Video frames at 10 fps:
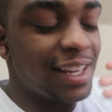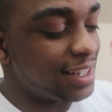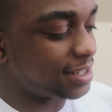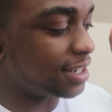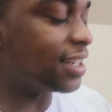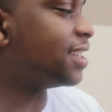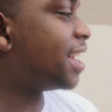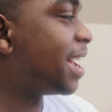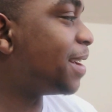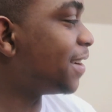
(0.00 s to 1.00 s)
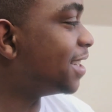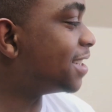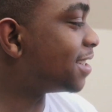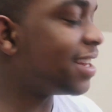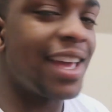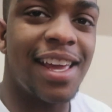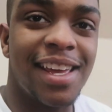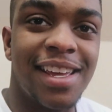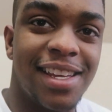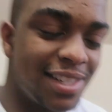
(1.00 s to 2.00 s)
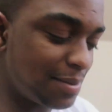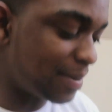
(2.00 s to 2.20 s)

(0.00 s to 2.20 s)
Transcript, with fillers: is a good day because today is